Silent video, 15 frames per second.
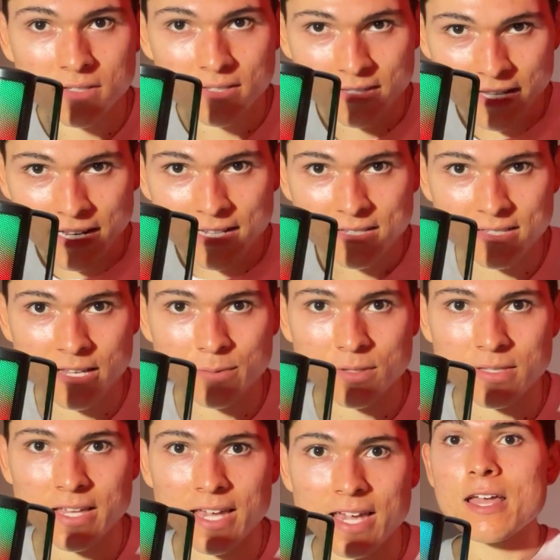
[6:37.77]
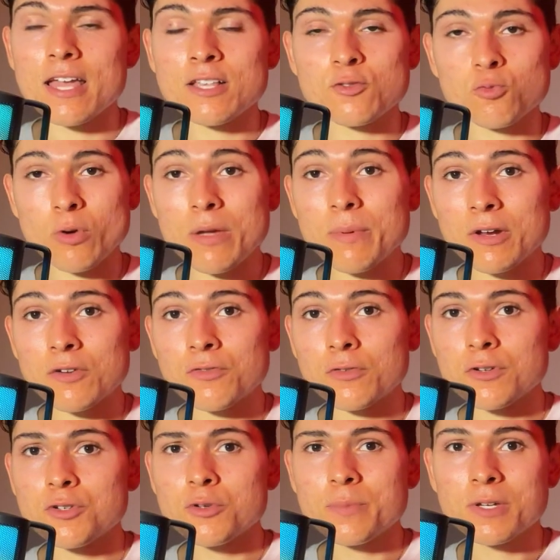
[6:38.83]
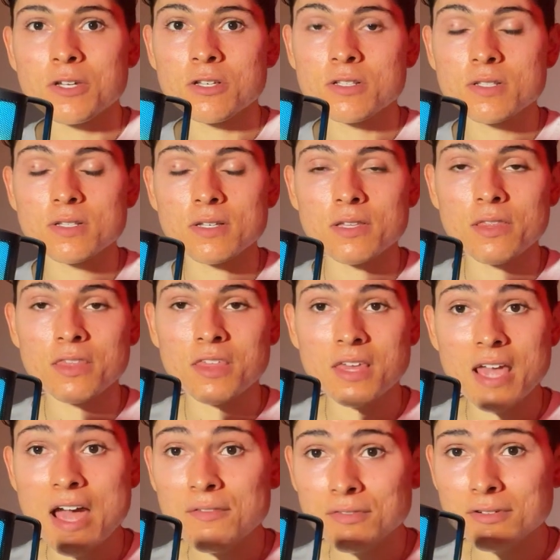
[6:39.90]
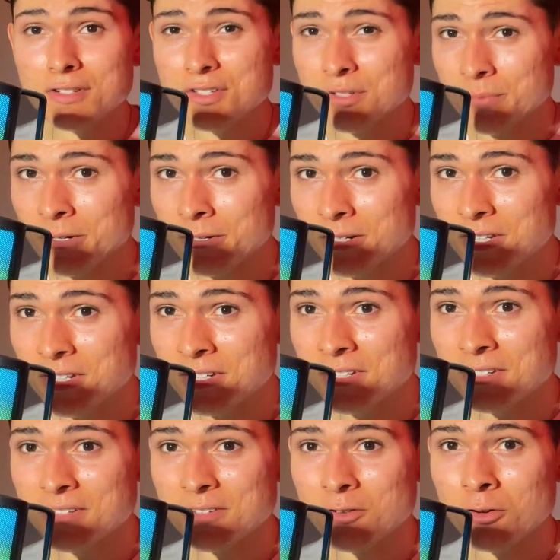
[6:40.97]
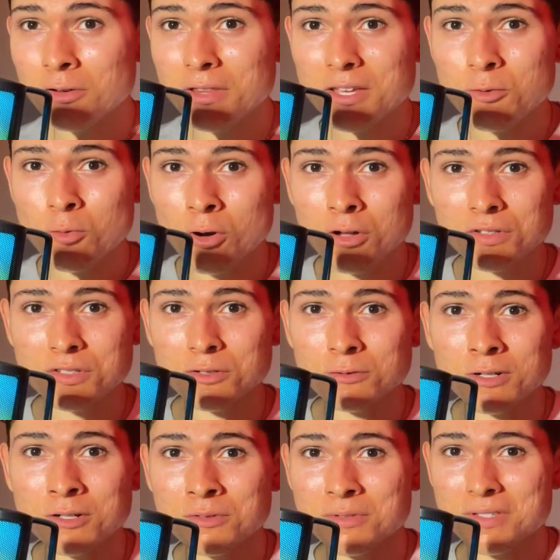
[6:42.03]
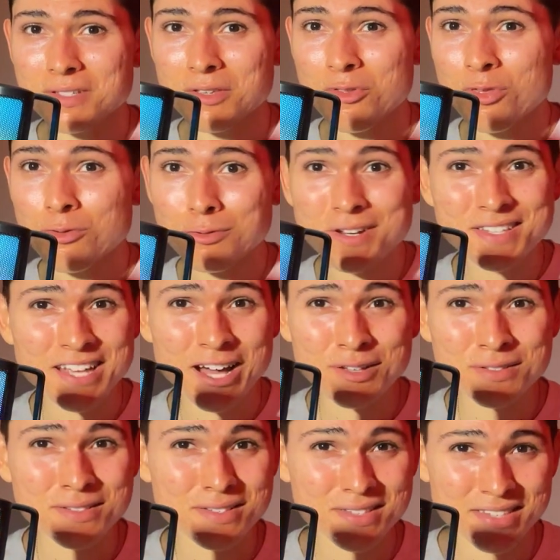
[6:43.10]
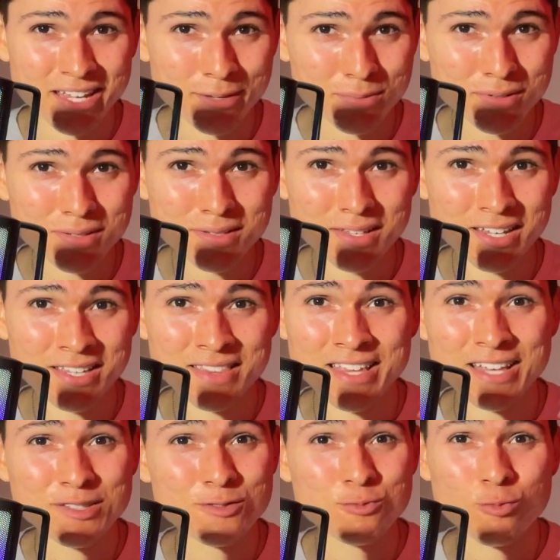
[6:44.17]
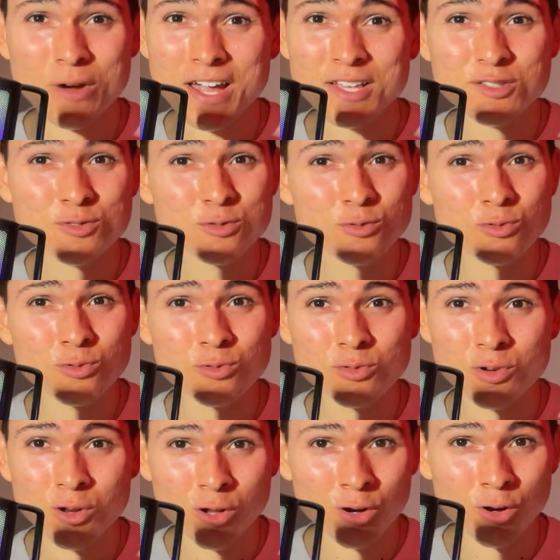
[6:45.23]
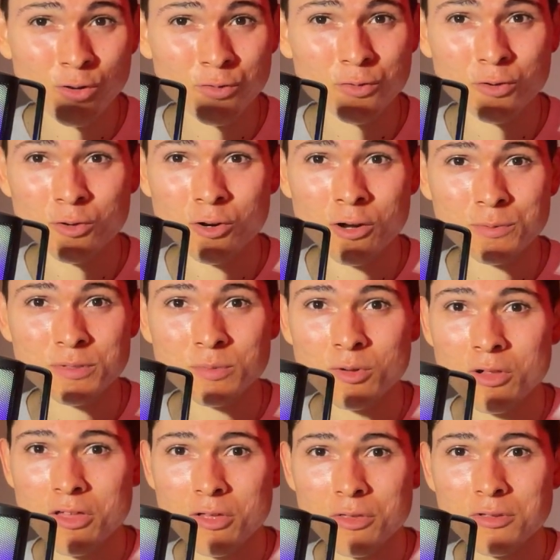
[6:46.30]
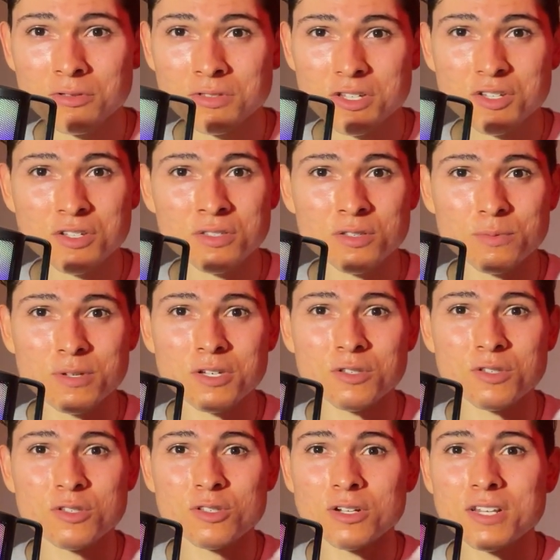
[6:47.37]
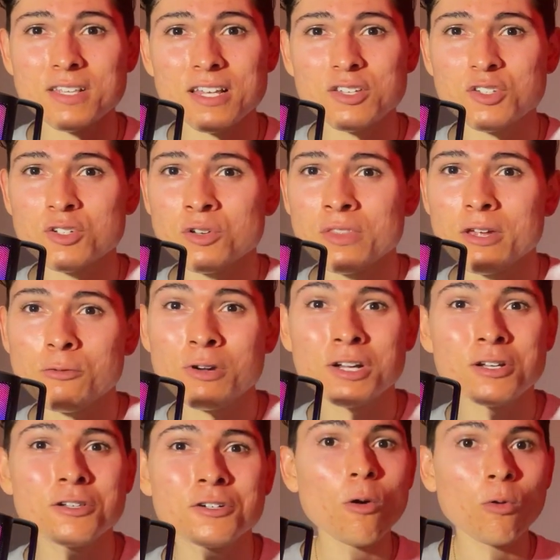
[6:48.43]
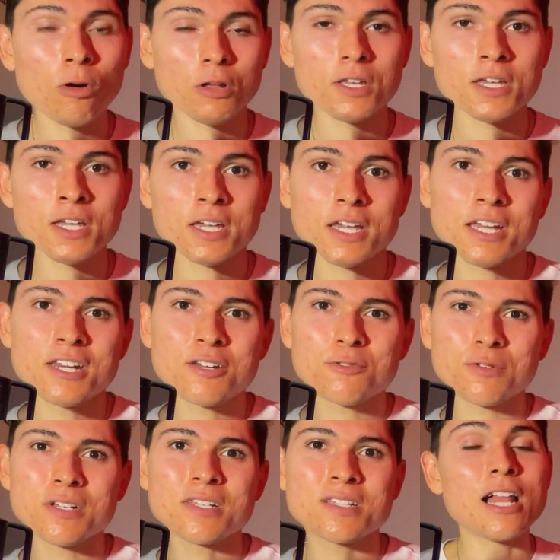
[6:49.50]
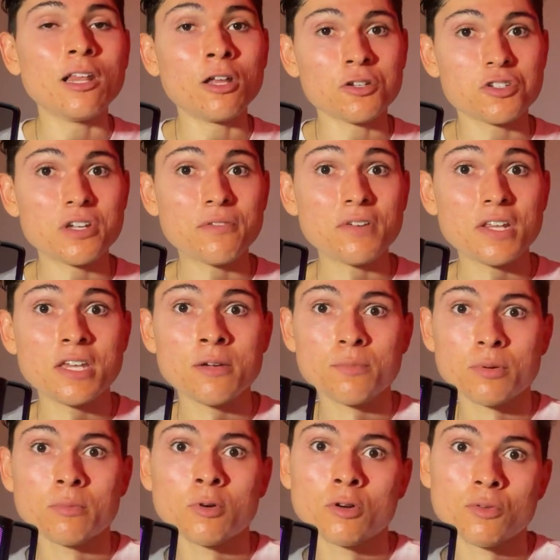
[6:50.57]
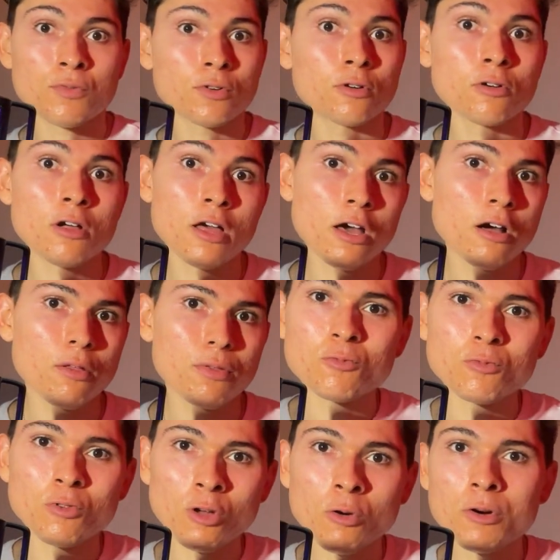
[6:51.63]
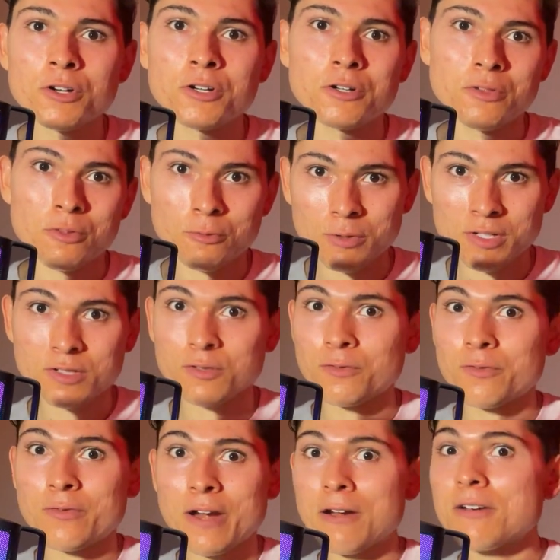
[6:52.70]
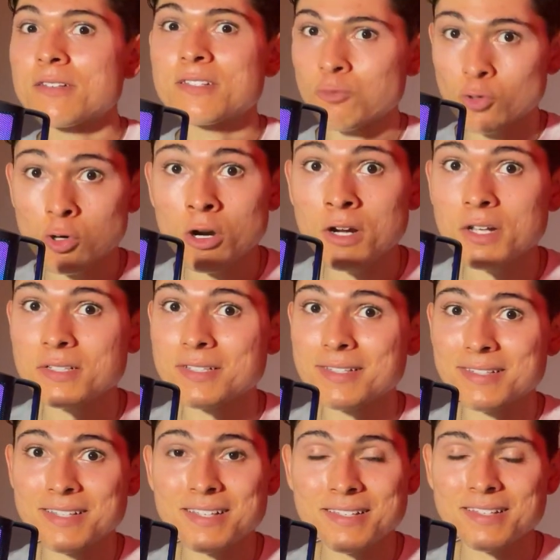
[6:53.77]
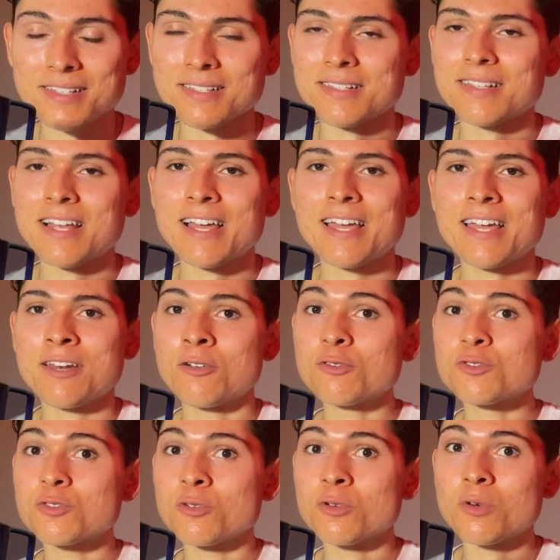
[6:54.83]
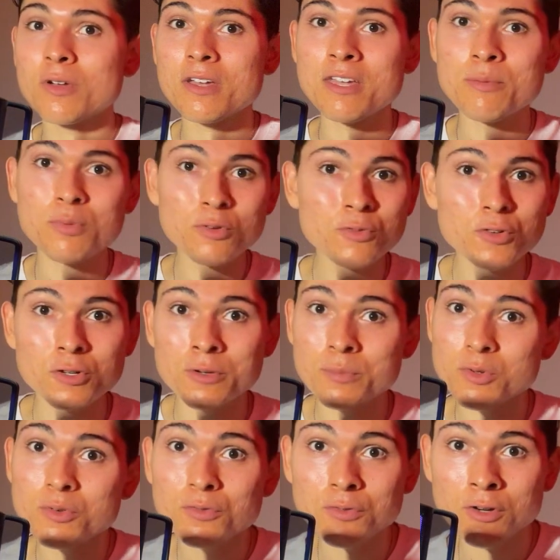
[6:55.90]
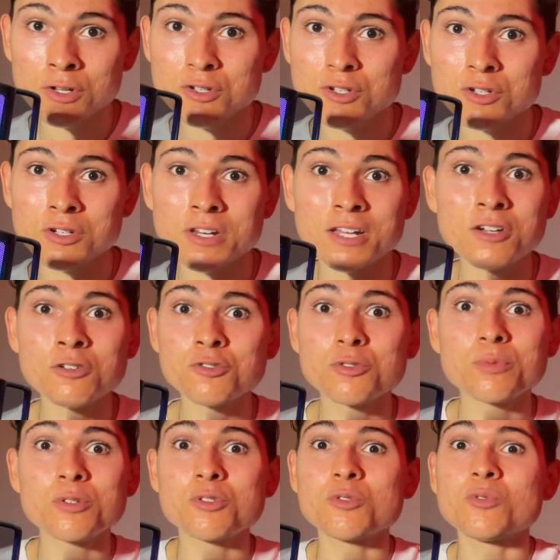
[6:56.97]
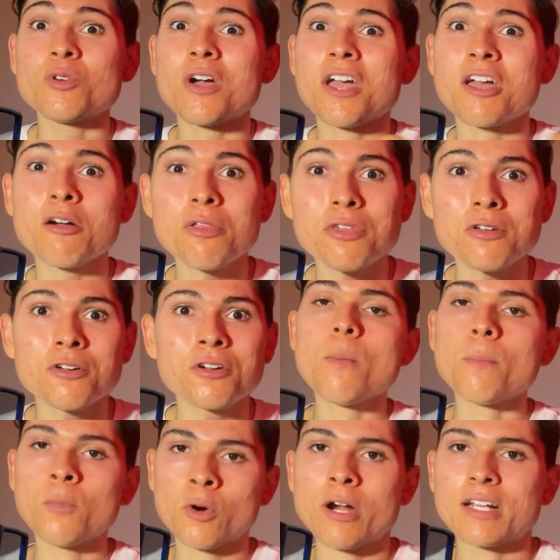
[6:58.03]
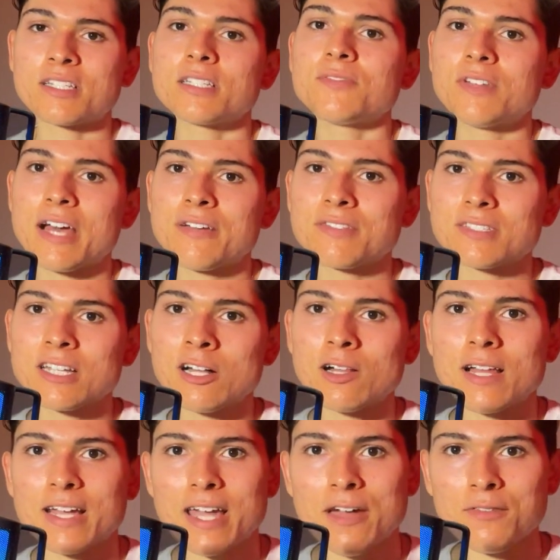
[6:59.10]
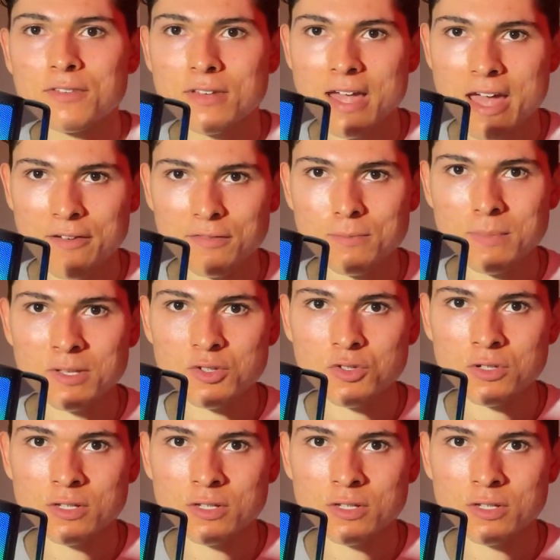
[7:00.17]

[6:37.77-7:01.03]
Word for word: daily steps a day, it's way better for you because the average American only walks around 3,000 steps, and that's way too low for optimal health conditions because studies have shown that that regular walking can increase longevity and promote overall health, lower the risk of various chronic diseases, like, and also improve your immune function and contribute to a healthier, more active lifestyle, like I've mentioned.